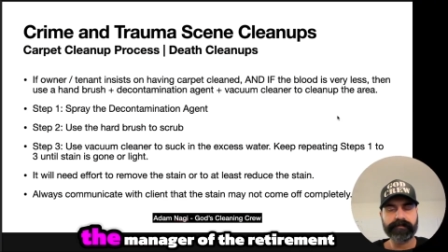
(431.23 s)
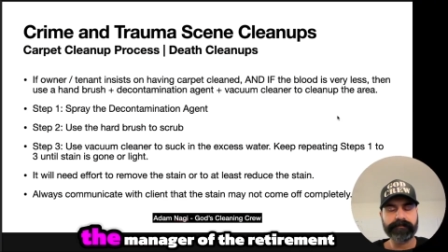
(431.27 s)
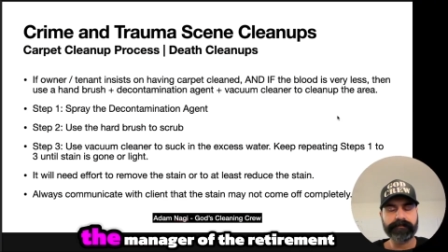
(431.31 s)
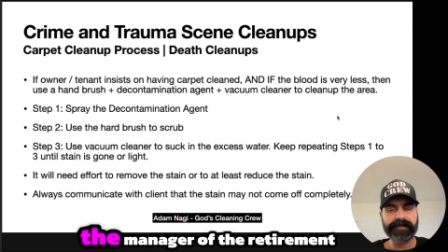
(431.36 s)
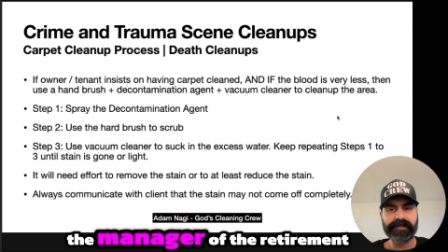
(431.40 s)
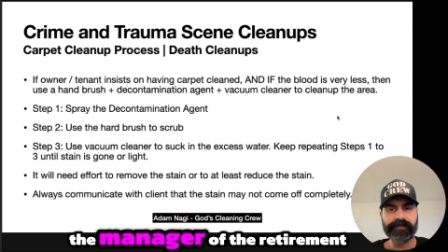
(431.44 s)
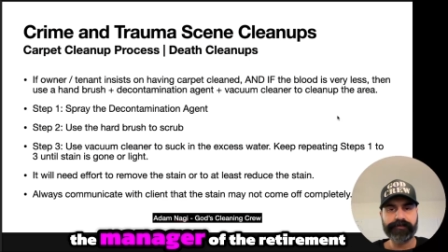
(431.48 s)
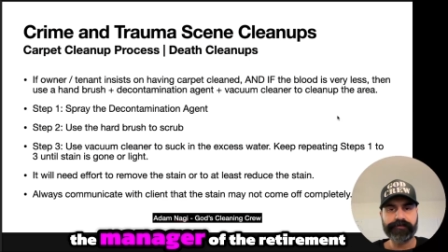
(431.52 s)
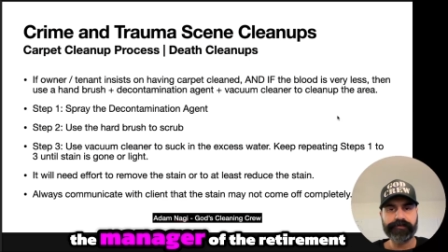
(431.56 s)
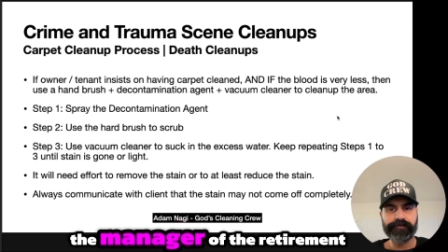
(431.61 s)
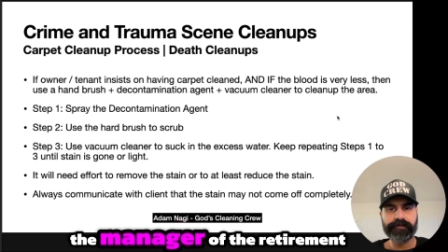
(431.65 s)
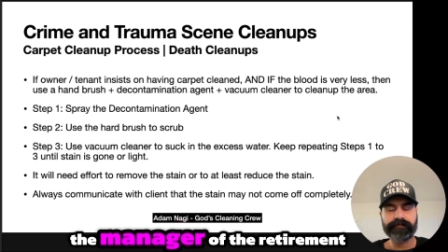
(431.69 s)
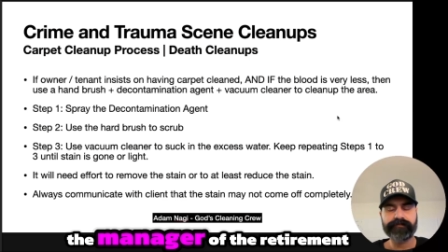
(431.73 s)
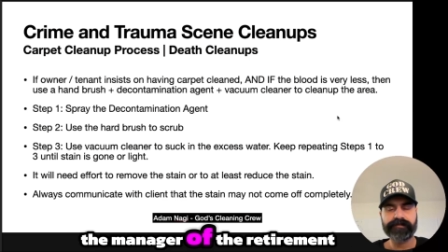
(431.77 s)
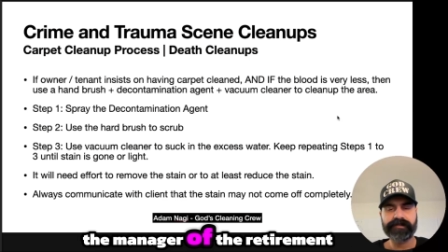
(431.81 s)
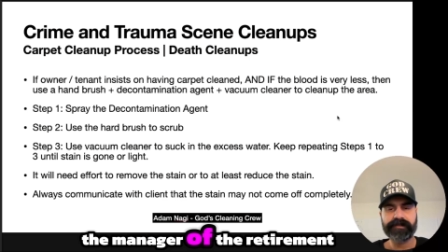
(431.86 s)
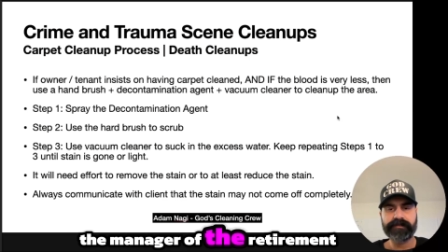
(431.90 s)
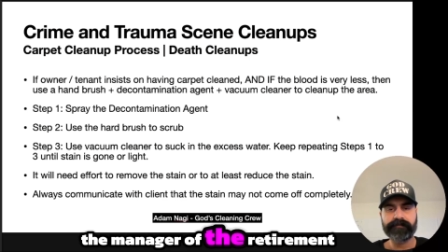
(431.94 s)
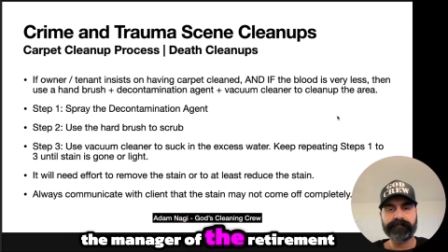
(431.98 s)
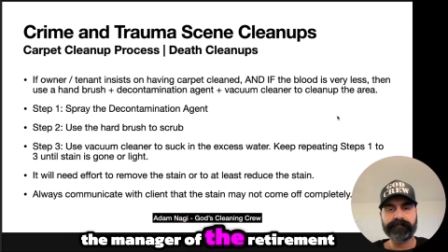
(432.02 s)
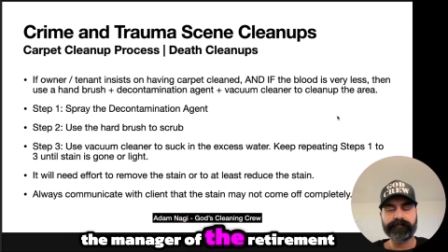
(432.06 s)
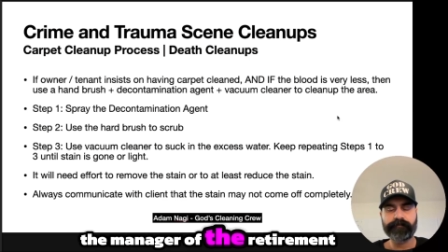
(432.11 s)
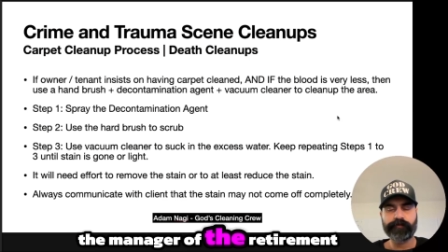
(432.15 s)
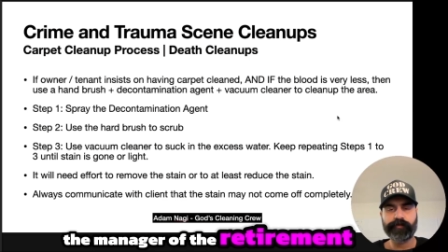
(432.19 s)
manager of
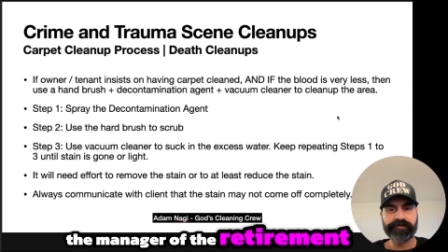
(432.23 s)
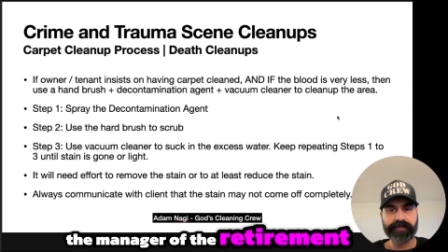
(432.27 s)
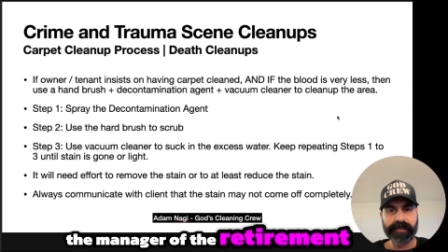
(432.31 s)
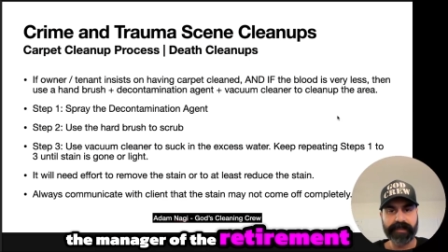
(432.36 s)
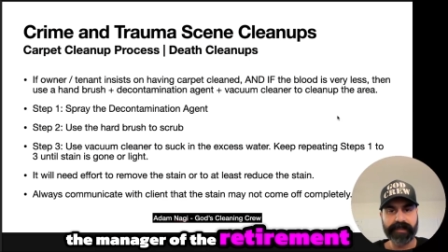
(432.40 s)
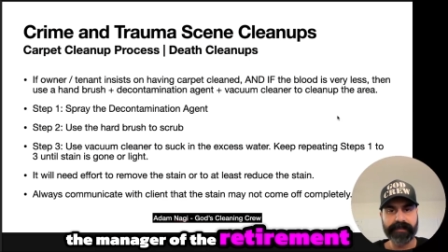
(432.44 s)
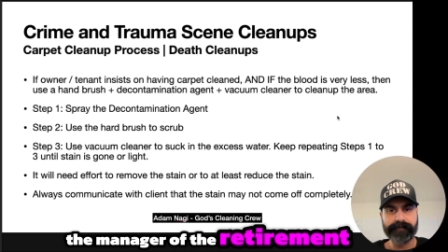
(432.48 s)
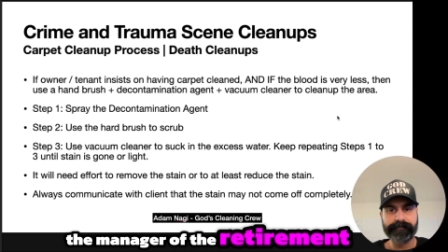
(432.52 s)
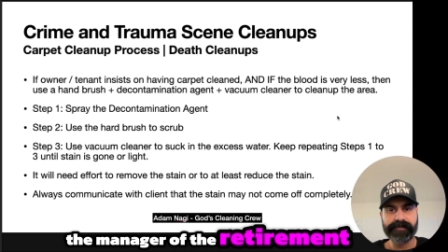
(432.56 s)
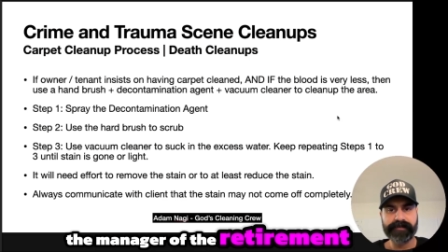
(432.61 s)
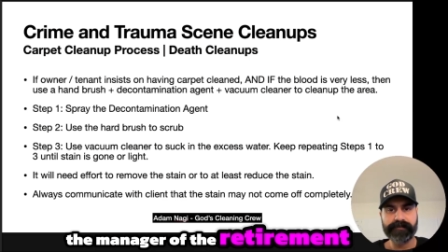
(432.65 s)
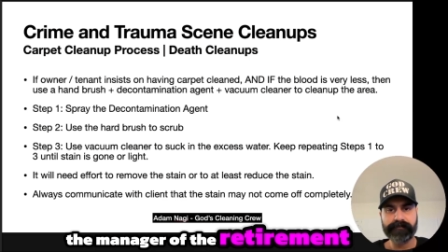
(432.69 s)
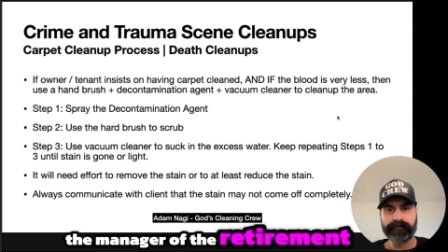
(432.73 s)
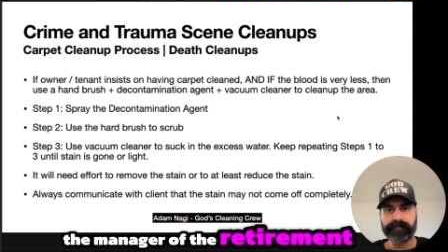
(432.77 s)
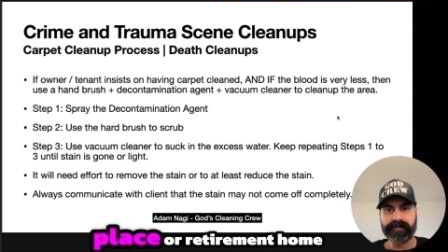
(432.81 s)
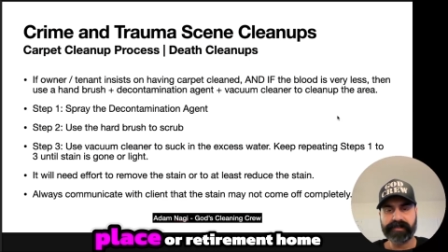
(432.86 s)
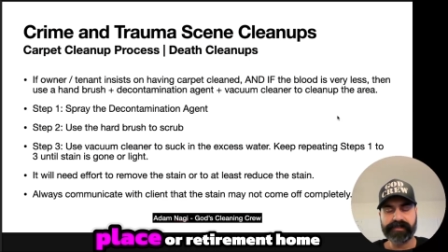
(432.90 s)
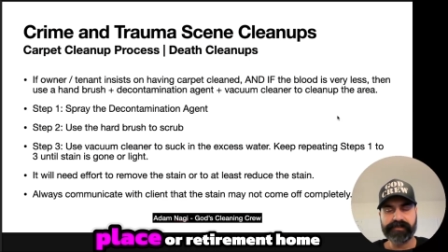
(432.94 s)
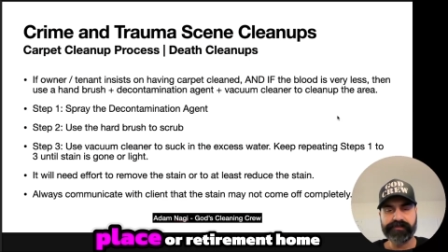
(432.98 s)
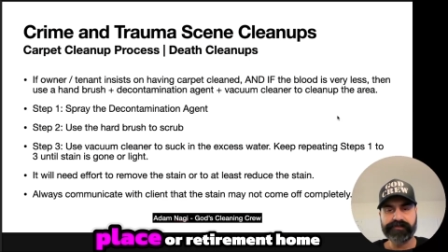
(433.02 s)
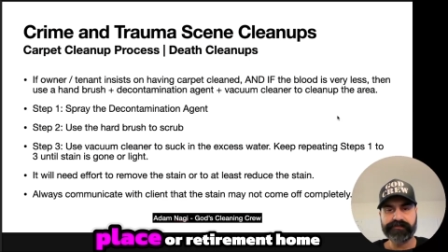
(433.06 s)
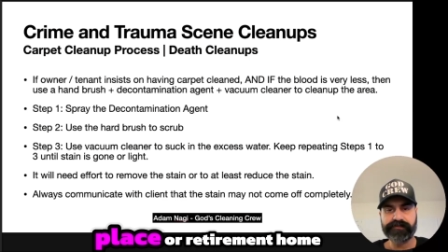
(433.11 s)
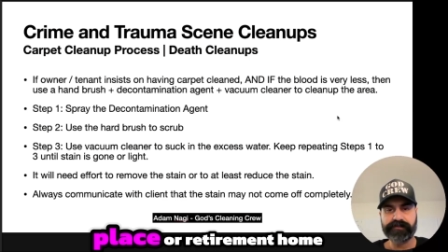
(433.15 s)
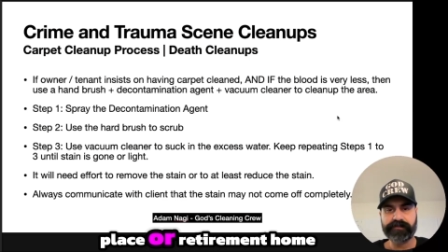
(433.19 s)
the retirement
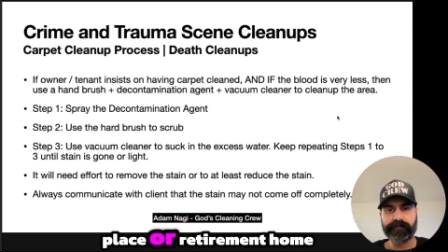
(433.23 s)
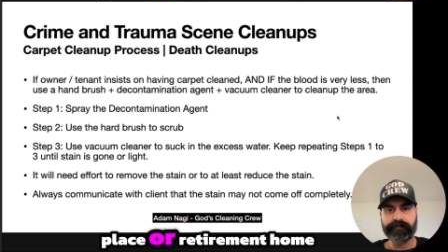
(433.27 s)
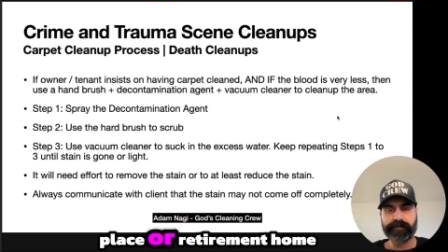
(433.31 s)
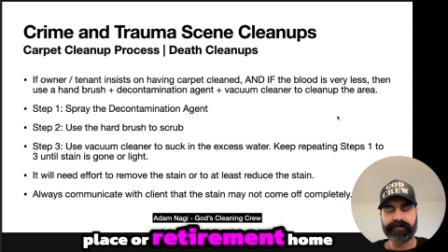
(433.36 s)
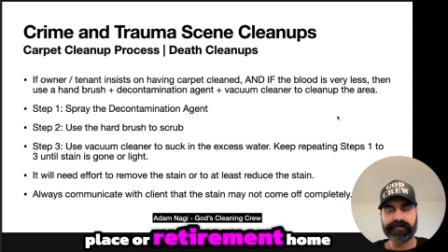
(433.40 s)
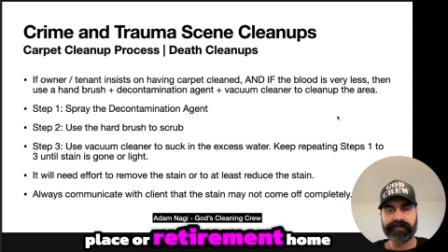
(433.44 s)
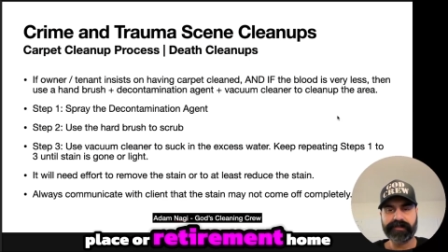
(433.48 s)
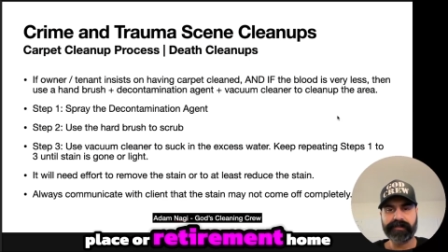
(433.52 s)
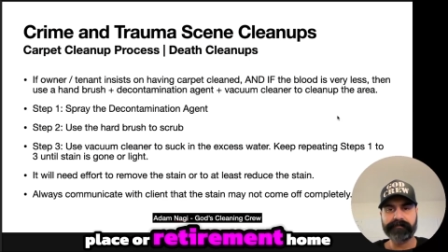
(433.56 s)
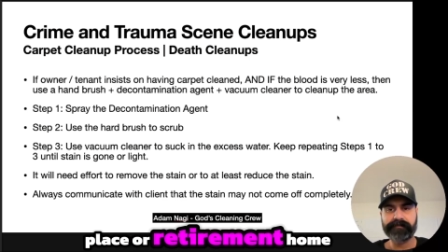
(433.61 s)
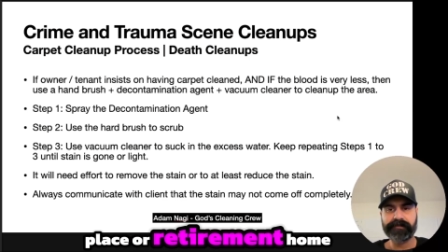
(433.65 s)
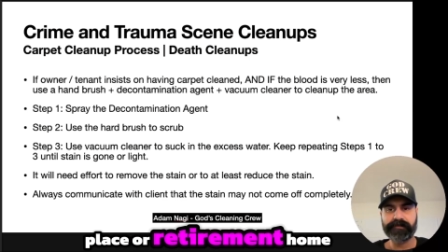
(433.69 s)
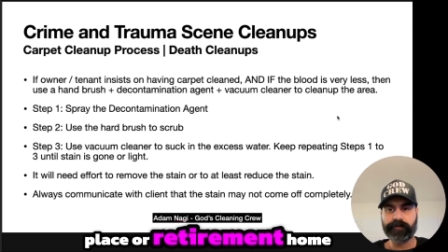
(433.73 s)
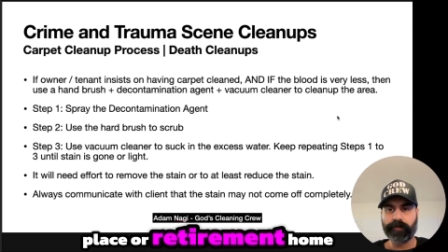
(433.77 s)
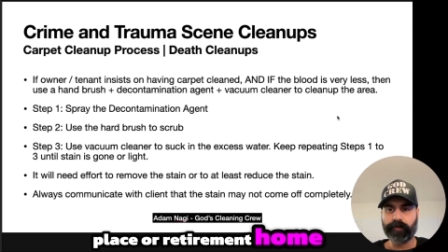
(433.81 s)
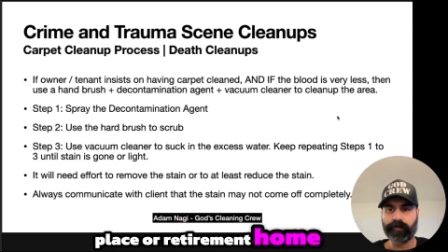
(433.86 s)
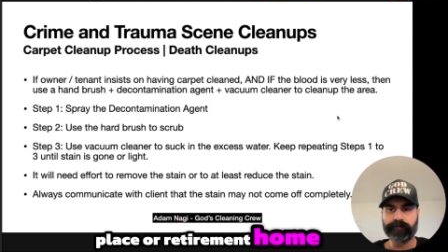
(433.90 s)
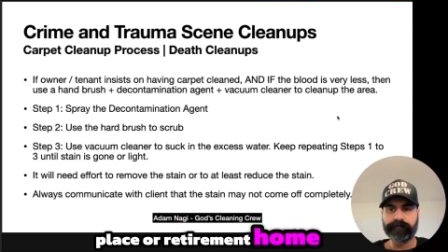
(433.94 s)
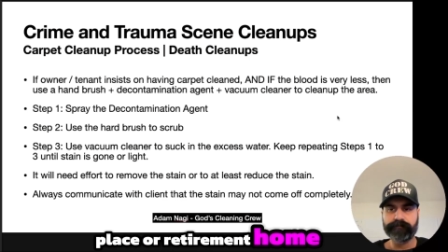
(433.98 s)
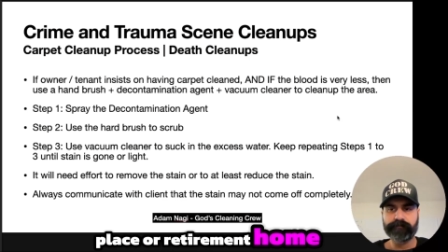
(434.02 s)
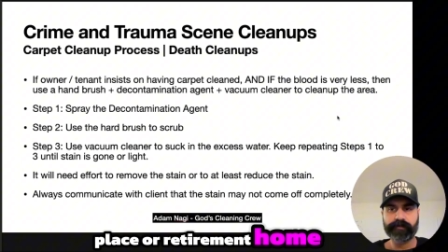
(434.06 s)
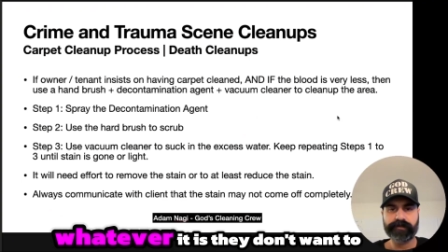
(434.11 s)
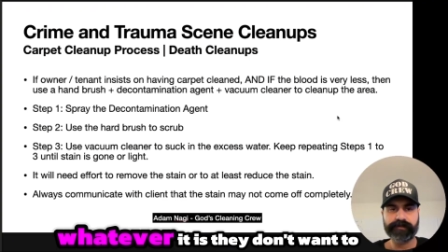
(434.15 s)
place or retirement home,